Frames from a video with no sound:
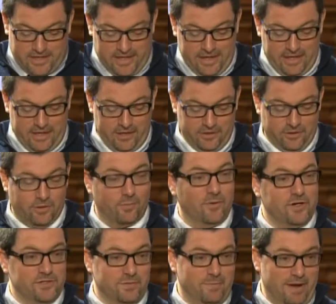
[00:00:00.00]
And there
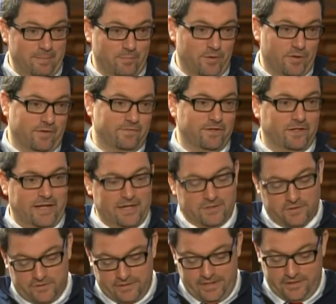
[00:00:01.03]
was a member of the
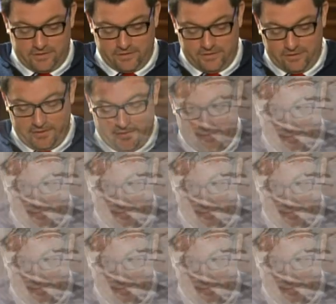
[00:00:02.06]
legislature,